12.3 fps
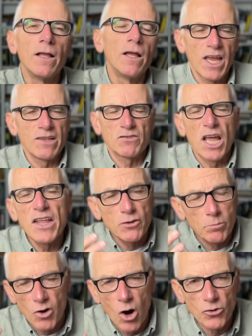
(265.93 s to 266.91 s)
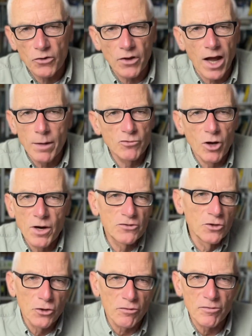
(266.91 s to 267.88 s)
It's a prototype, so it's
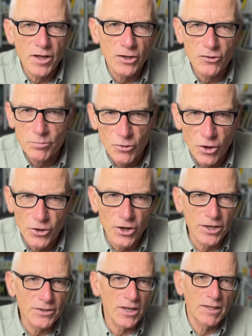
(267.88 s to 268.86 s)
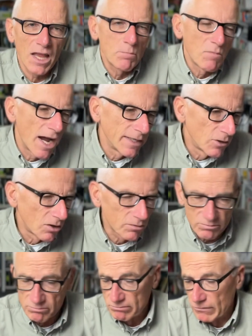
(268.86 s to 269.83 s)
not a finished product. It might not
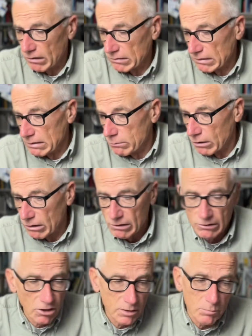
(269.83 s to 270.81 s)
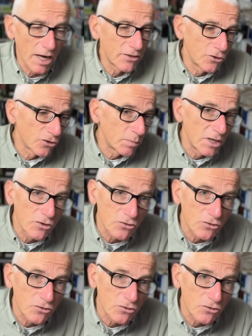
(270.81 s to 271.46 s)
totally work, or it might just be a